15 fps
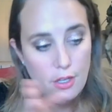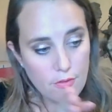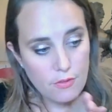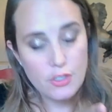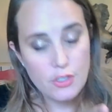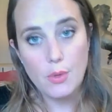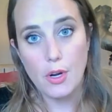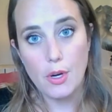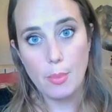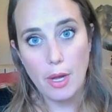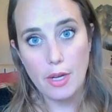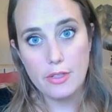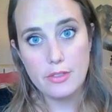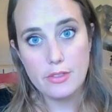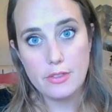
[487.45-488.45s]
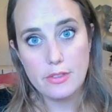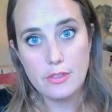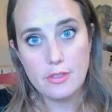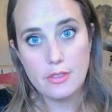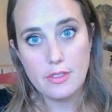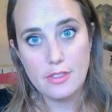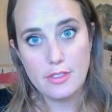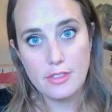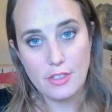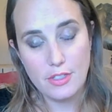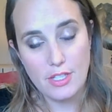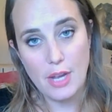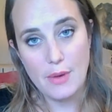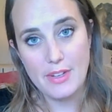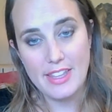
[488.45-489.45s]
for 200 bucks. Do you
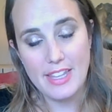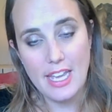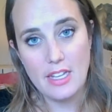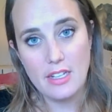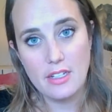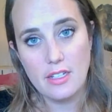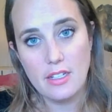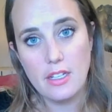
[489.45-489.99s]
see how we did that?